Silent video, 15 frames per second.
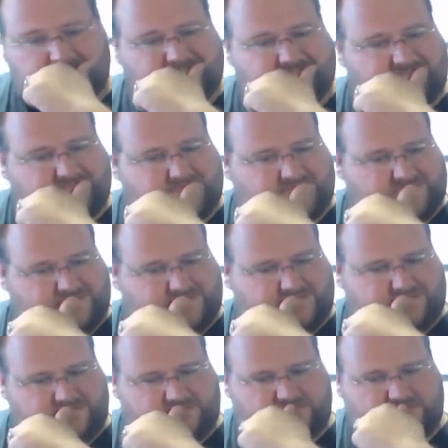
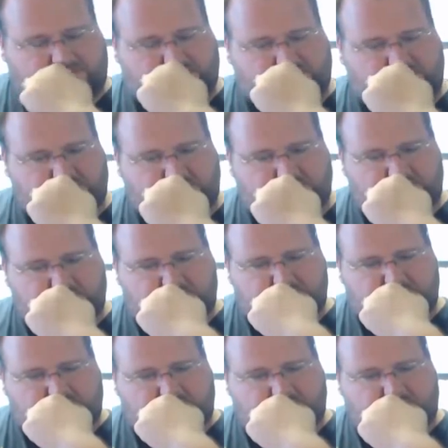
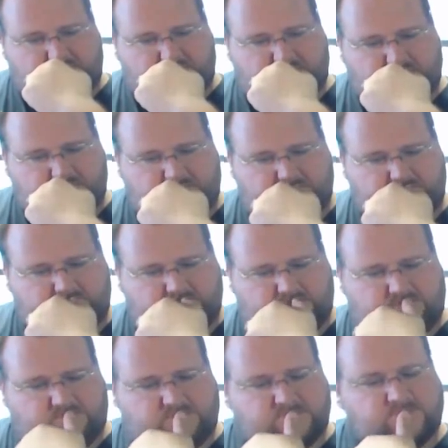No words are spoken by the person on screen.